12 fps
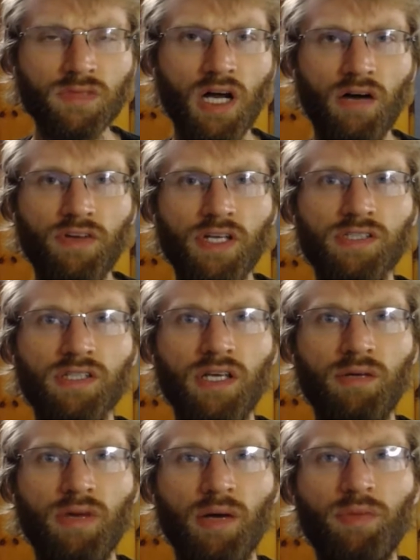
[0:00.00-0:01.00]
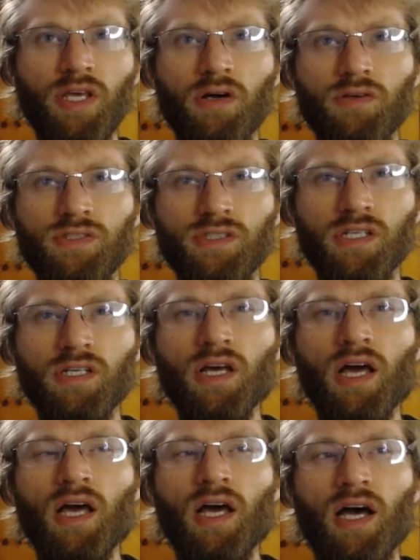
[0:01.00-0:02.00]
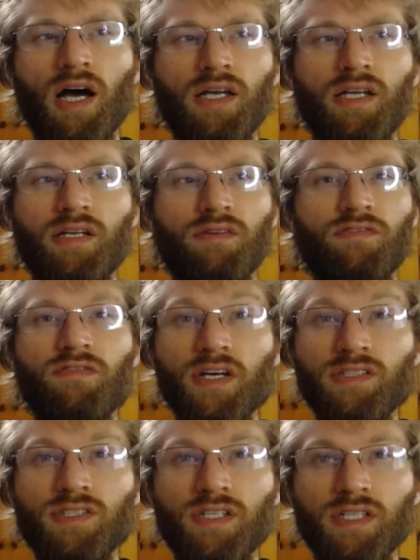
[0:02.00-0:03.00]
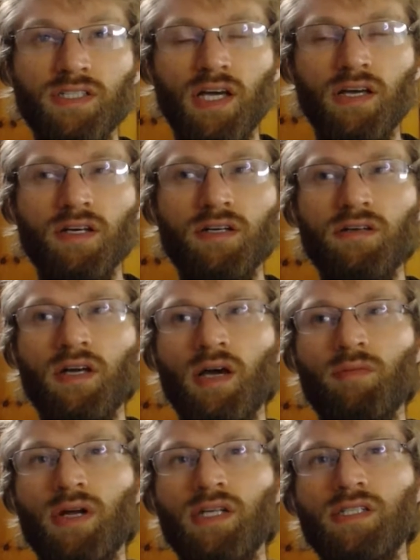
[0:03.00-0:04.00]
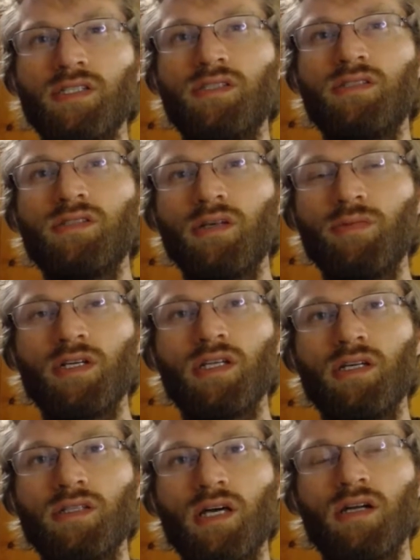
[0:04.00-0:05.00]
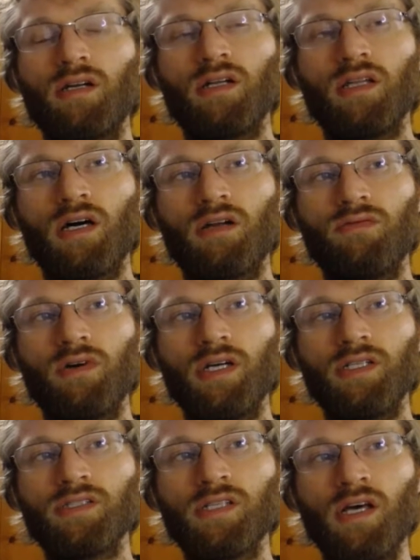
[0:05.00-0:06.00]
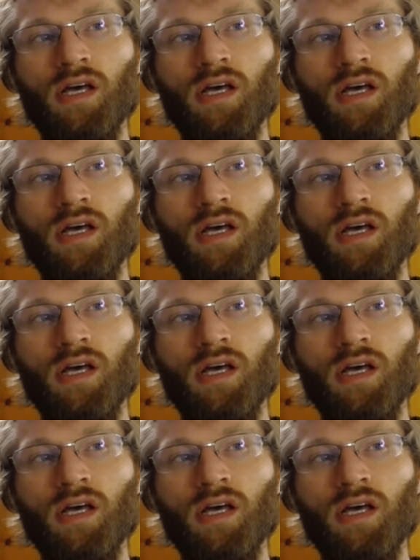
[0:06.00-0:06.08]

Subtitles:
Obviously, in my POC, I didn't fetch any data, but I did simulate that in a lot of ways.